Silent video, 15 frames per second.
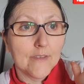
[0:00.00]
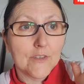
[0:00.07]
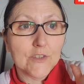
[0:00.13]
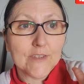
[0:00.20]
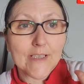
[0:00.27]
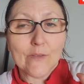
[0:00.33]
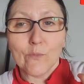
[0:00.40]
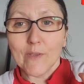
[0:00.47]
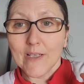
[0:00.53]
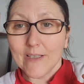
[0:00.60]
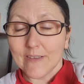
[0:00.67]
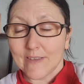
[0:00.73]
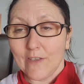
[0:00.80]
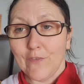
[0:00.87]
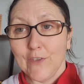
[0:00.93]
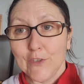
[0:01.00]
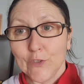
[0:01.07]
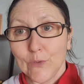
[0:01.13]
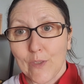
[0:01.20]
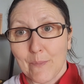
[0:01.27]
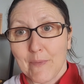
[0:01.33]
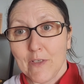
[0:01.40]
does anyone else? If you do,
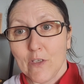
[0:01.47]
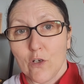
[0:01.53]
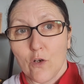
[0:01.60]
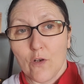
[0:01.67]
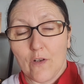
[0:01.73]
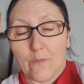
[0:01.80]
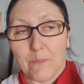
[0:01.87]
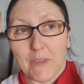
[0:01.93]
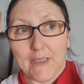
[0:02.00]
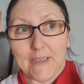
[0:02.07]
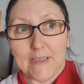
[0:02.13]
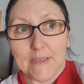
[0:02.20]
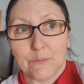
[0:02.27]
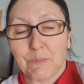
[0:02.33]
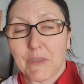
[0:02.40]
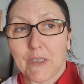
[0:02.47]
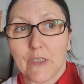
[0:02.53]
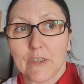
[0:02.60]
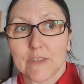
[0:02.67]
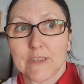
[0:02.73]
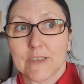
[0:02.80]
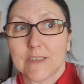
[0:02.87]
let me know please,
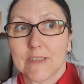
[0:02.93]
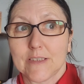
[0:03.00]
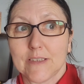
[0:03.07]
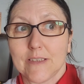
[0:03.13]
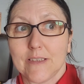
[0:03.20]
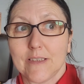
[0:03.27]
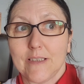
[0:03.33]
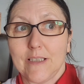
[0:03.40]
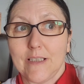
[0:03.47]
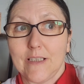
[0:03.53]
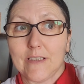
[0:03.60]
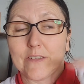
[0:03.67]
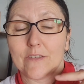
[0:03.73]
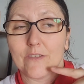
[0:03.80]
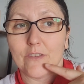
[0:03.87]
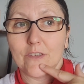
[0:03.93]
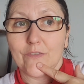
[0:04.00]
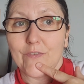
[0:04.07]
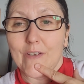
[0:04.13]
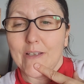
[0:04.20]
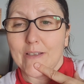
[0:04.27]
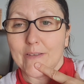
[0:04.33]
because I don't know
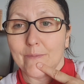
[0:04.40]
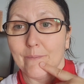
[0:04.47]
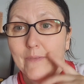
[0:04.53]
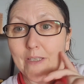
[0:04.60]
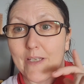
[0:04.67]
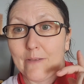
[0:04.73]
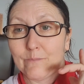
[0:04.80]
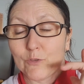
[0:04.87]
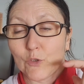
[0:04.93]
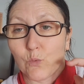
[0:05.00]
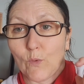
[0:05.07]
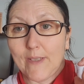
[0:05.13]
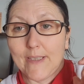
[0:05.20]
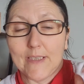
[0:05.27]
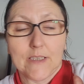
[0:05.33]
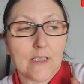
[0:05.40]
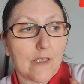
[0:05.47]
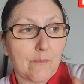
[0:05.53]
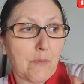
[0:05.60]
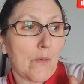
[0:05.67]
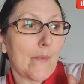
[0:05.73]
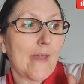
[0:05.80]
if I, I'm just weird. I
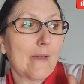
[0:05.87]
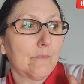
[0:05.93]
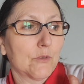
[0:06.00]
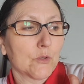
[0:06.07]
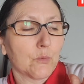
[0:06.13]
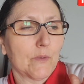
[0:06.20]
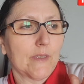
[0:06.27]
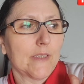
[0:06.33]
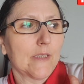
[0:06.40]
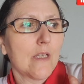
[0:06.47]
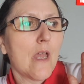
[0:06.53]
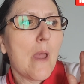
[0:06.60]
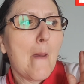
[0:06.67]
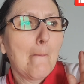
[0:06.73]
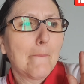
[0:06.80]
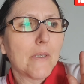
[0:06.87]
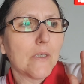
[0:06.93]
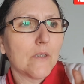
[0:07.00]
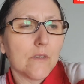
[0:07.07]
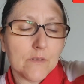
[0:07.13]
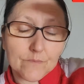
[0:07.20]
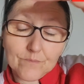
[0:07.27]
probably am just weird,
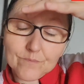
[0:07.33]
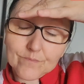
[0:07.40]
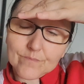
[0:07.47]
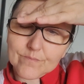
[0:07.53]
but